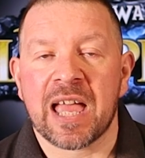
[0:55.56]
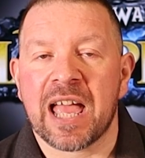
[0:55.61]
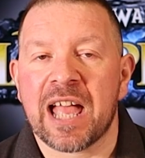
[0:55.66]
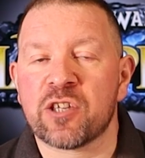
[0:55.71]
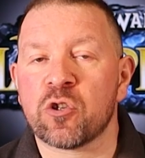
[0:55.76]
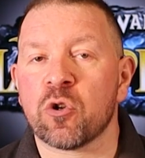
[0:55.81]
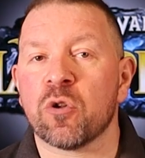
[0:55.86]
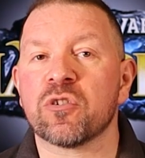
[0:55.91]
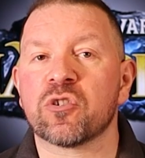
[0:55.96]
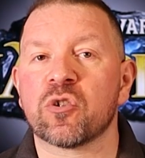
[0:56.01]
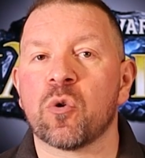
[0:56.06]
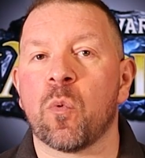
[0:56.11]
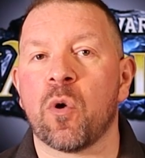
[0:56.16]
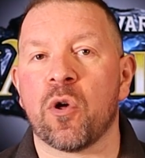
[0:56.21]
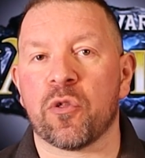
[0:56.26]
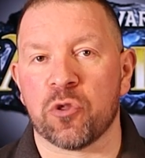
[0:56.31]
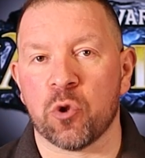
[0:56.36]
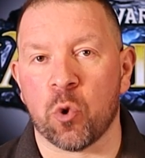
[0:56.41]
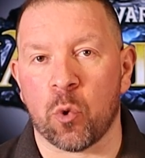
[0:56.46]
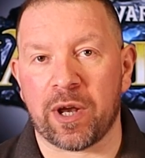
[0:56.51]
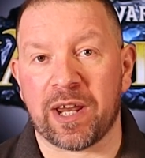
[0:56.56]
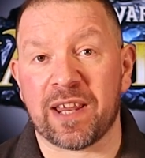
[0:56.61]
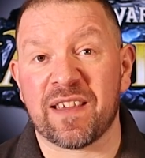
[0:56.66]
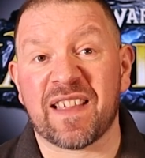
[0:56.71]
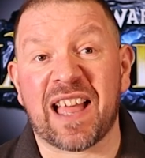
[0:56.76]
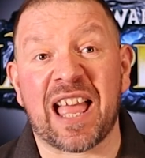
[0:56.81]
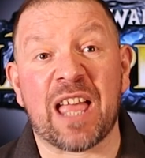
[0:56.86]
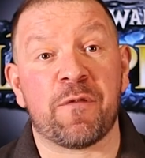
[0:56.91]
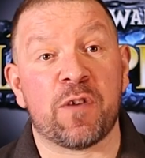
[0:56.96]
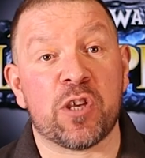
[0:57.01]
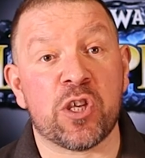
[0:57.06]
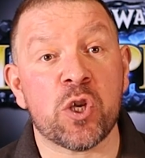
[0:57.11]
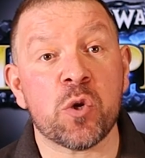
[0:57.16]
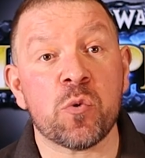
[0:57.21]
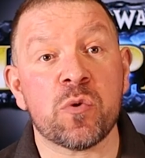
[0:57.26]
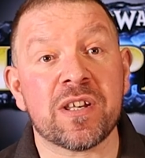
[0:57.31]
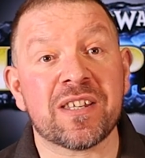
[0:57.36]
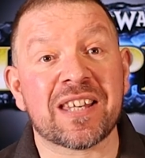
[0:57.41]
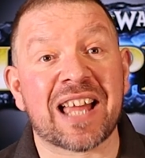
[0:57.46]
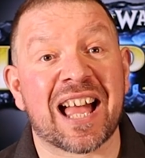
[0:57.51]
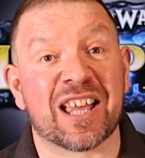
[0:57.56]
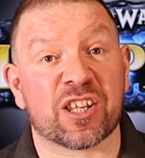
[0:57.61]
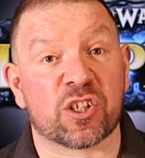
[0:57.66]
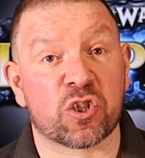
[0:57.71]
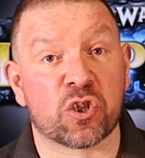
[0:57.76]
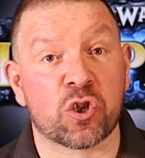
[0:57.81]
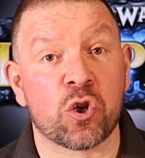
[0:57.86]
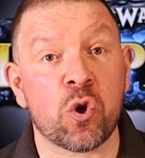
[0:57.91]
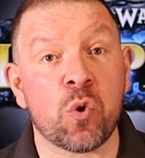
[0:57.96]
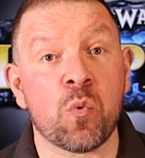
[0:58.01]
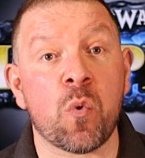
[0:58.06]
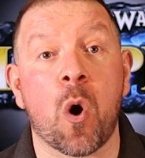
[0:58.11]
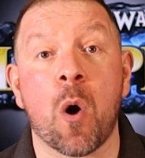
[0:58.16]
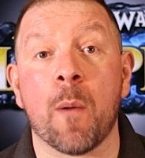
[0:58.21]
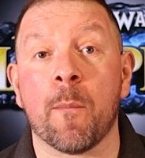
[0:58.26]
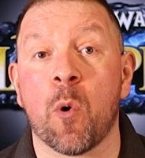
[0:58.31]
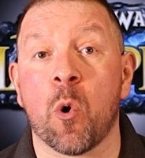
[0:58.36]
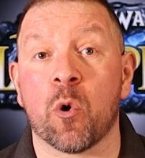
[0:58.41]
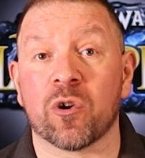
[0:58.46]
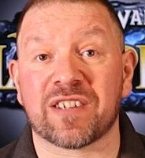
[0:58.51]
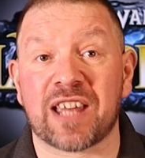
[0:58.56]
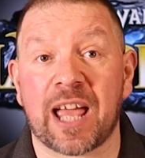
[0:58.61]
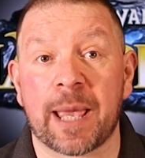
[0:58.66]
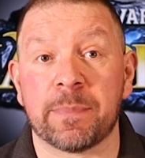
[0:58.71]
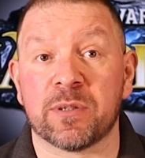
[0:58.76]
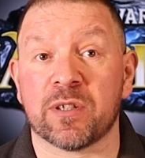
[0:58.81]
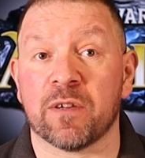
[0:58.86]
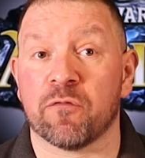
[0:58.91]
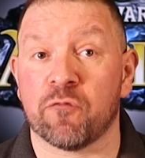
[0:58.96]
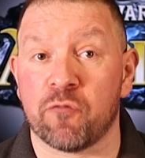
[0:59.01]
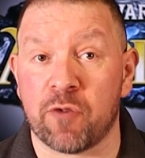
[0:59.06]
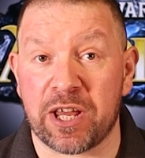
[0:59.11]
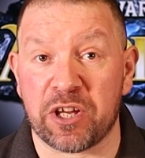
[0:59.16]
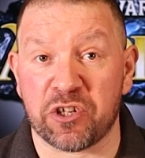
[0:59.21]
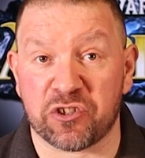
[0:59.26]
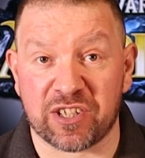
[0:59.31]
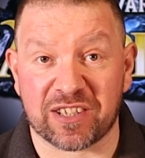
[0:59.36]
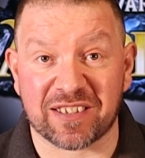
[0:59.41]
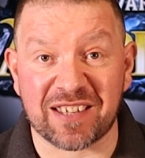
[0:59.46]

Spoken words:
It's also worth noting that if a unit has two or more types of ranged